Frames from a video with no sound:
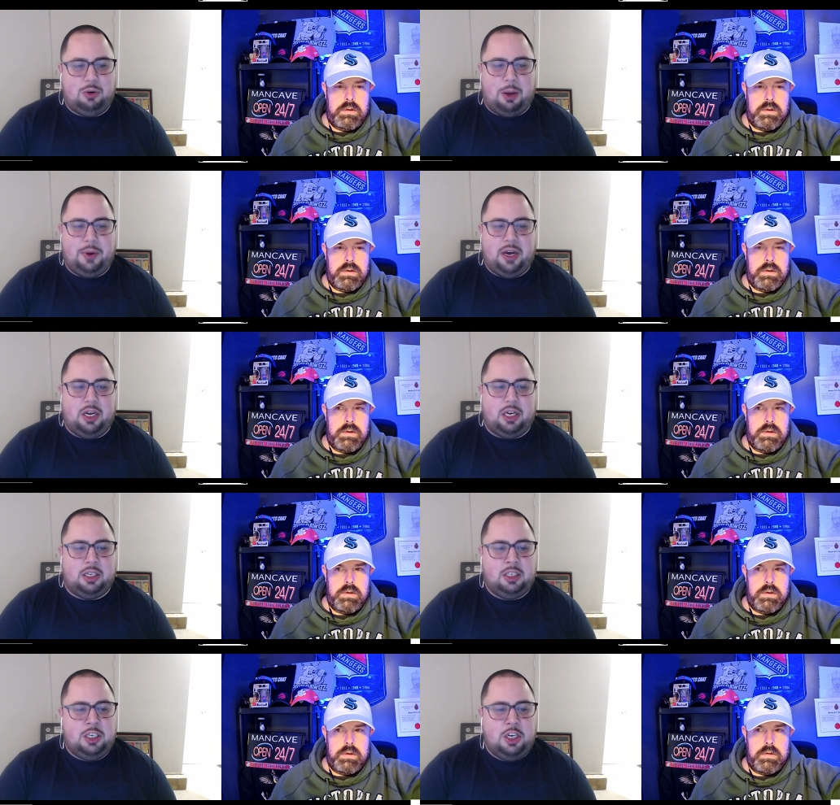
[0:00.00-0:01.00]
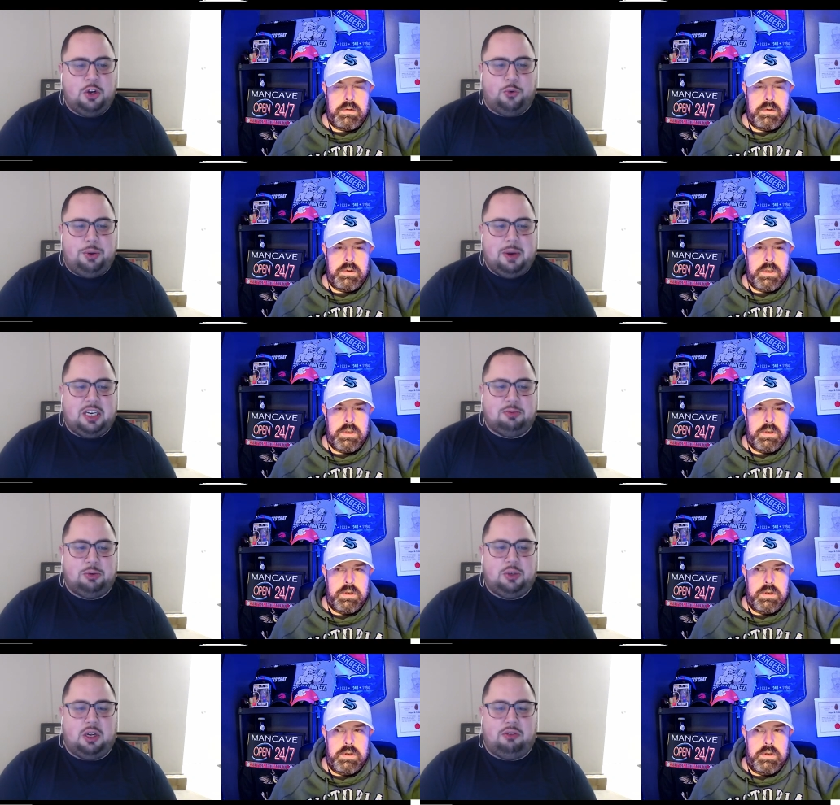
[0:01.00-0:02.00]
Speaker 1: Rob, we got a rematch
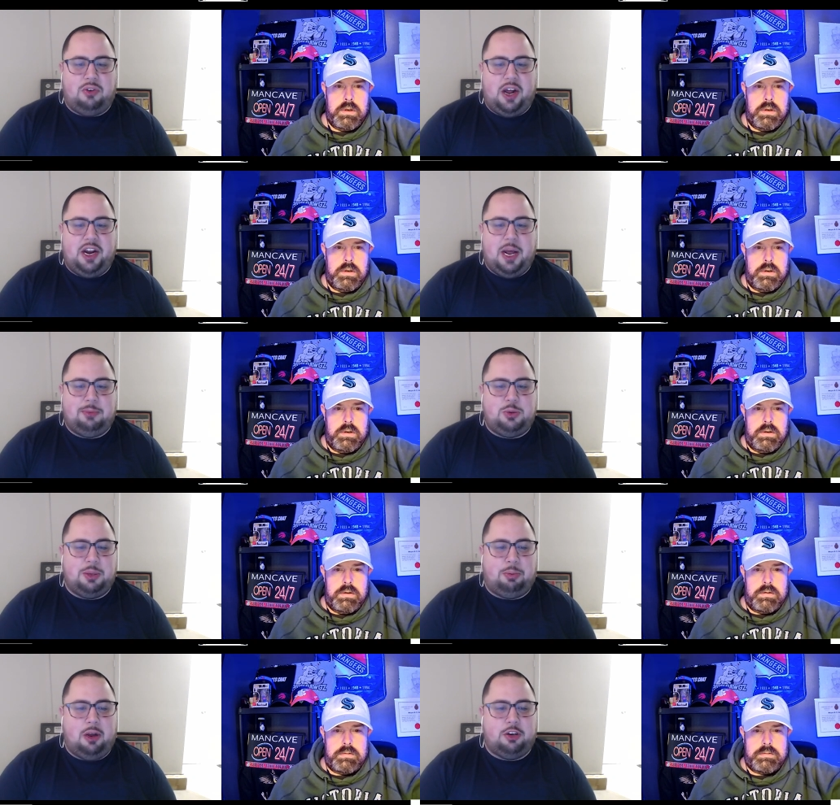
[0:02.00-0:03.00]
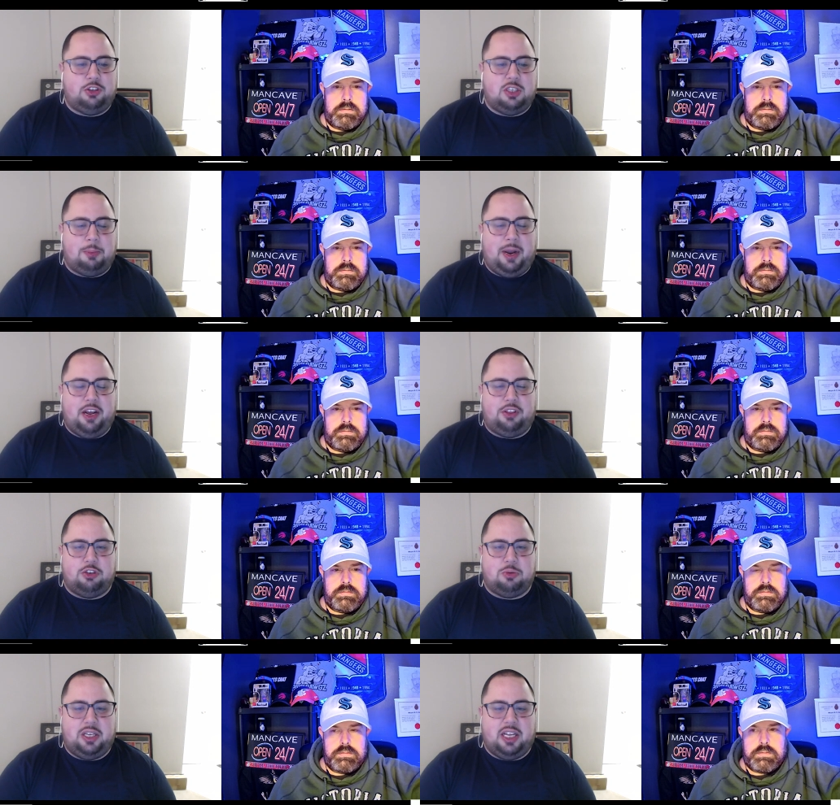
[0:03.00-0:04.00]
brewing on Friday night between the Predators and the
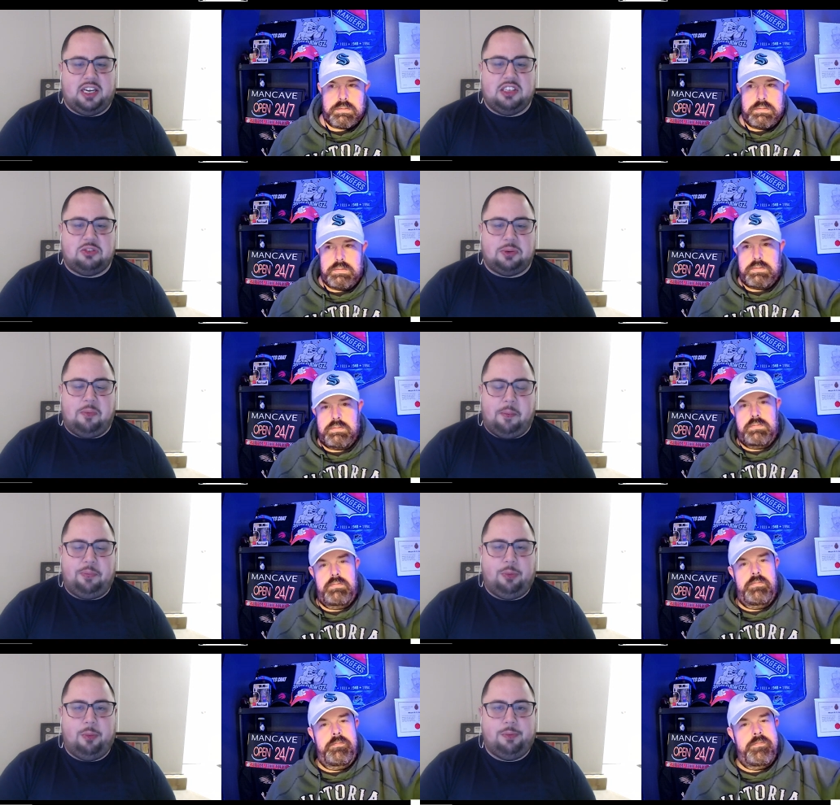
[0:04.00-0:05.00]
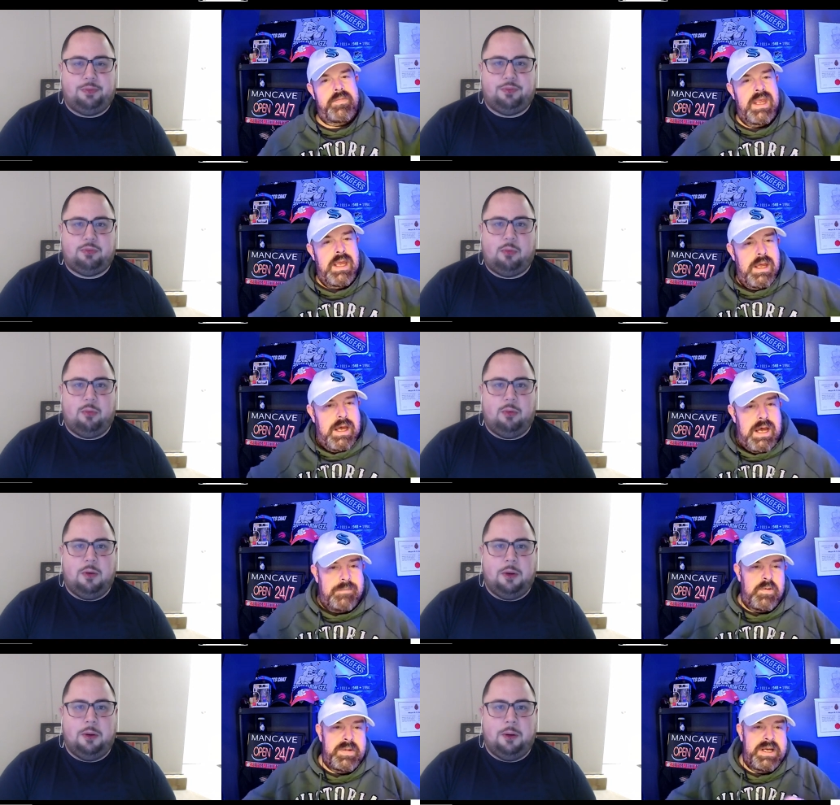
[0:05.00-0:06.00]
Panthers. What do you like in this one?
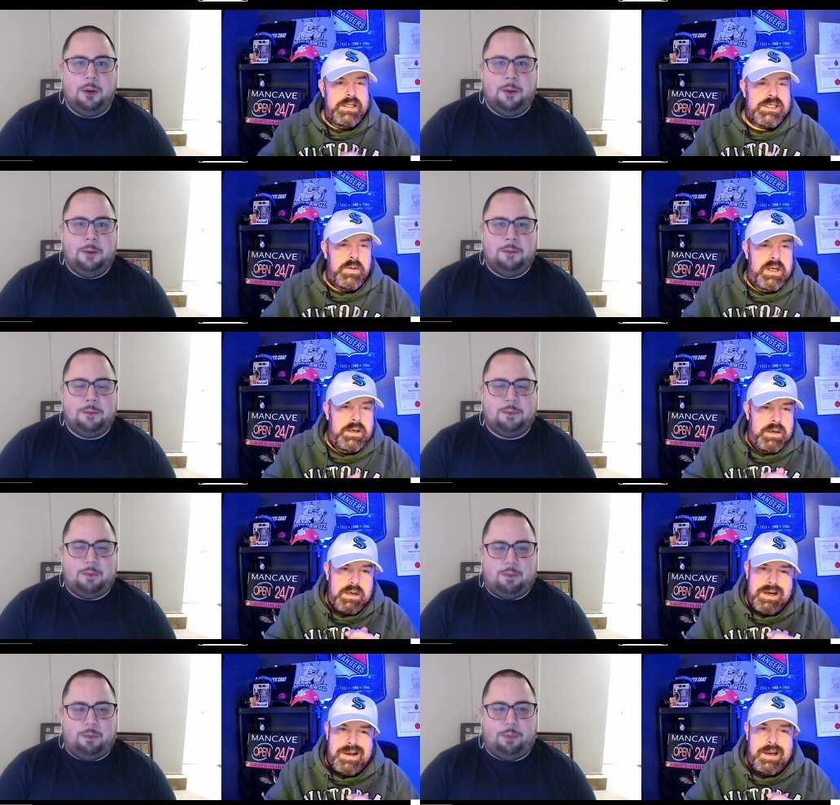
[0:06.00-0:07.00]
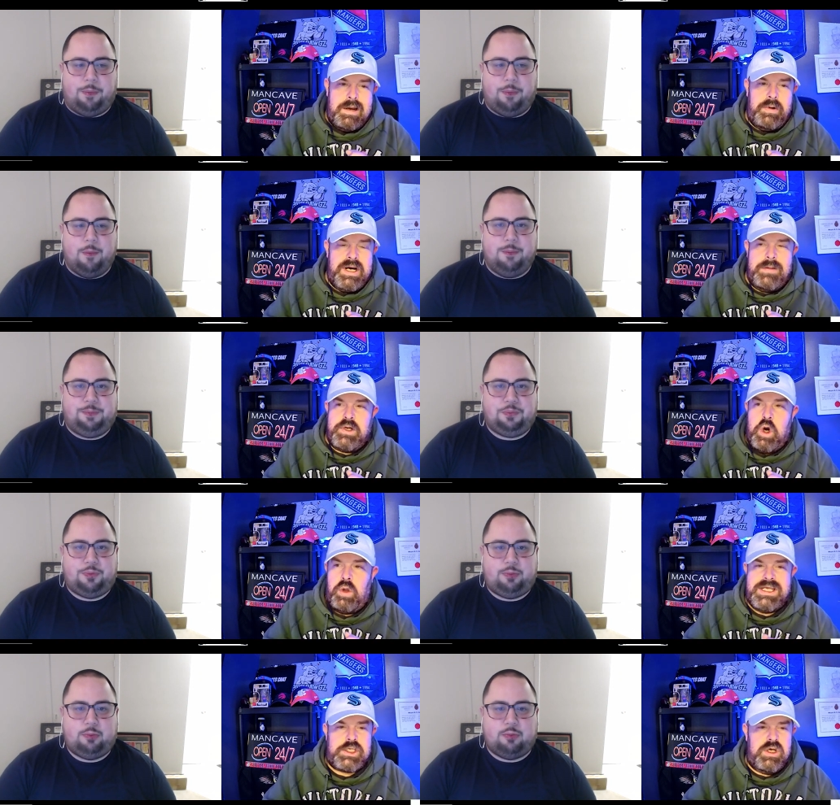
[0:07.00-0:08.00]
Speaker 2: Uh, for me in this one, uh, we're
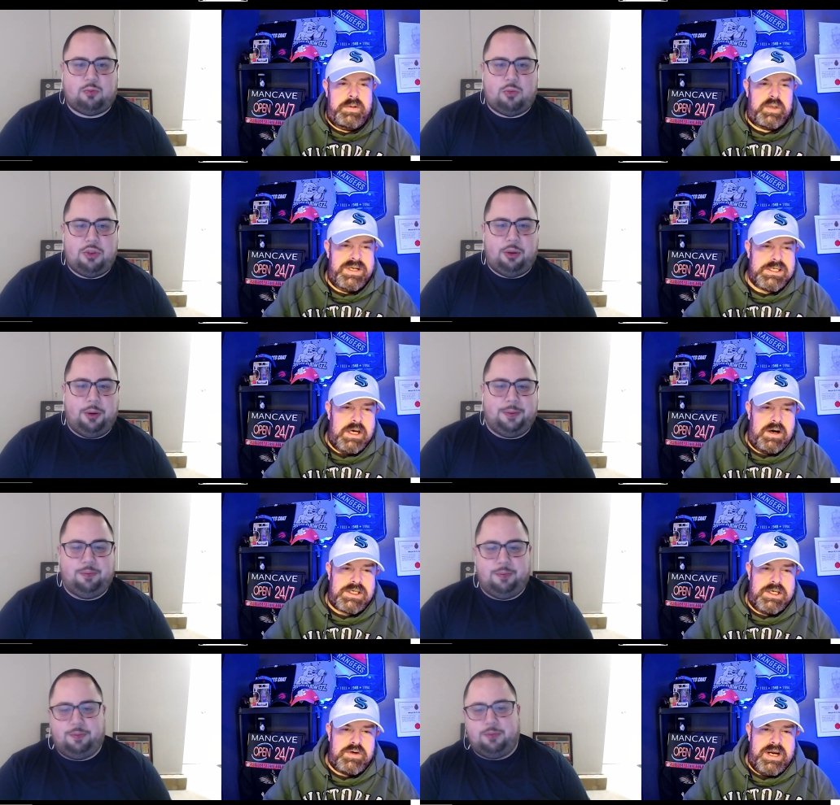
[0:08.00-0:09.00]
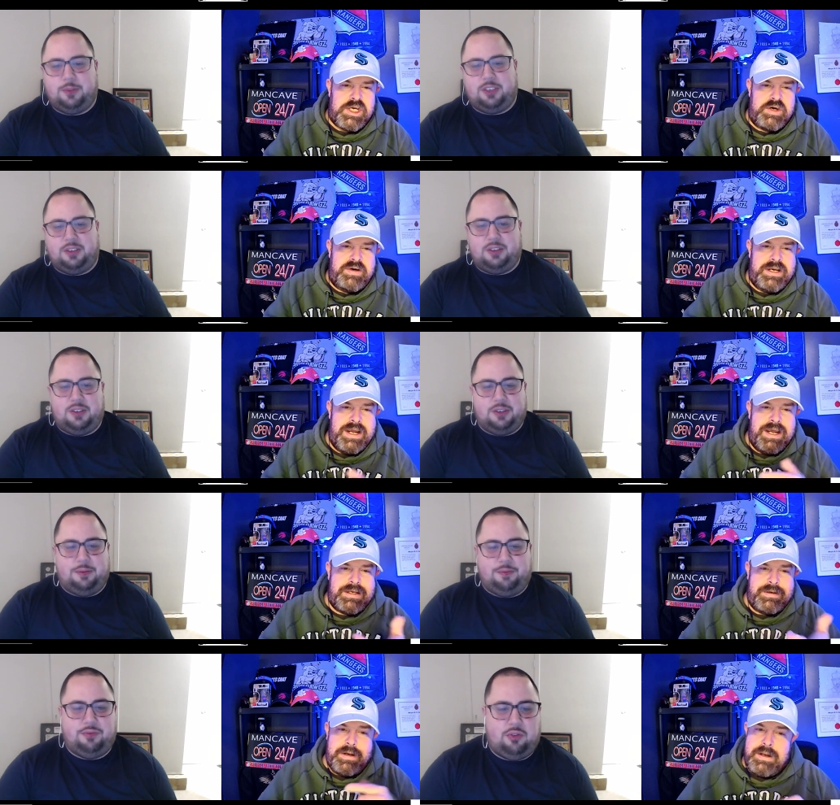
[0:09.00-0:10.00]
going to have a goalies duel between Saros and
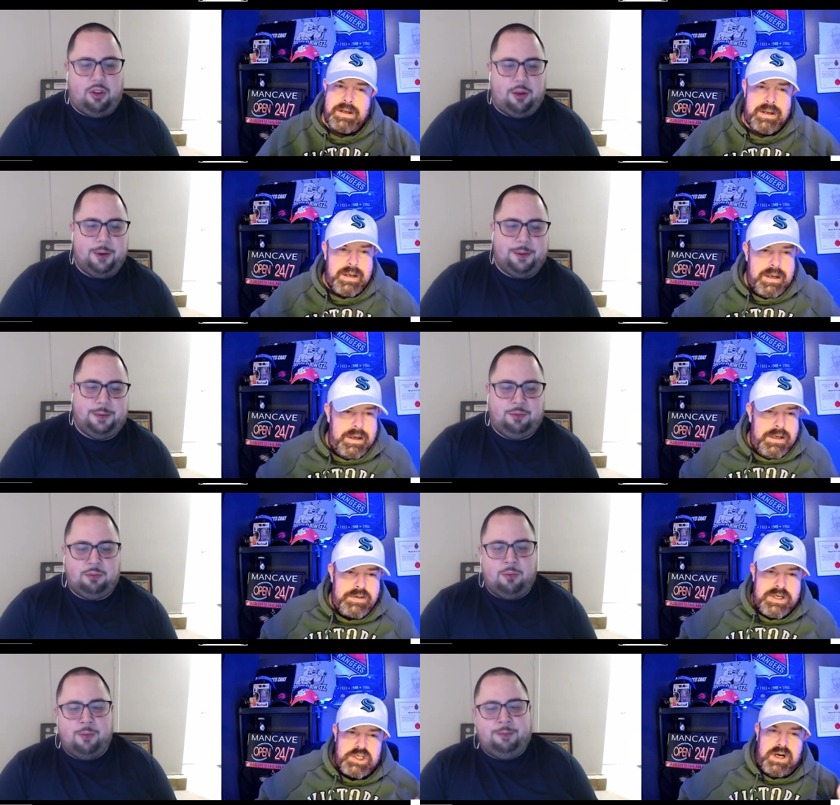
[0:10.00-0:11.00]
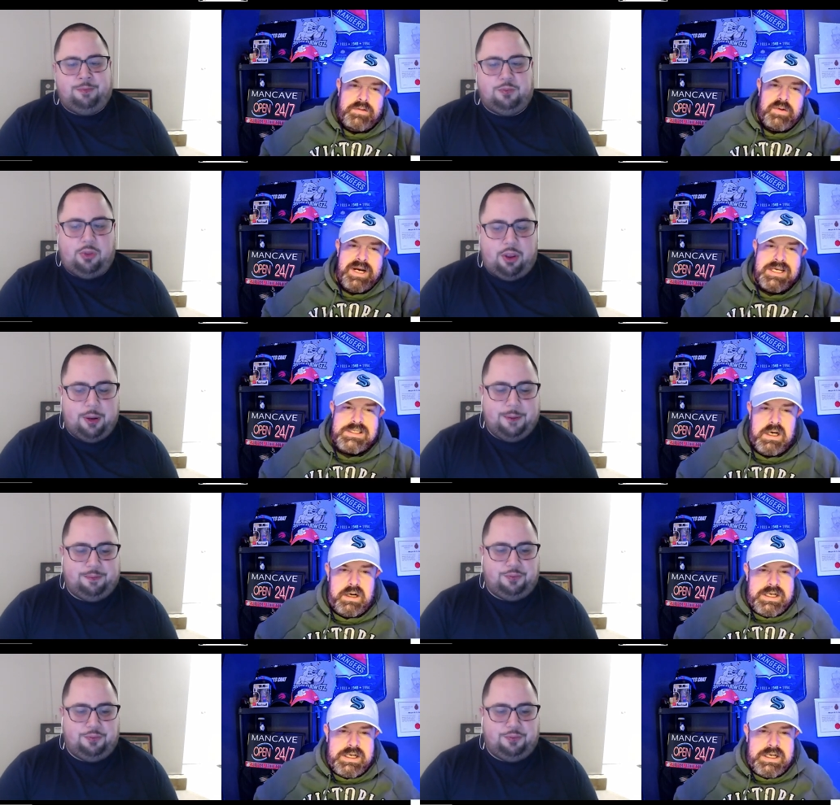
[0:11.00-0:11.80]
Driedger in net. Uh, Driedger off to a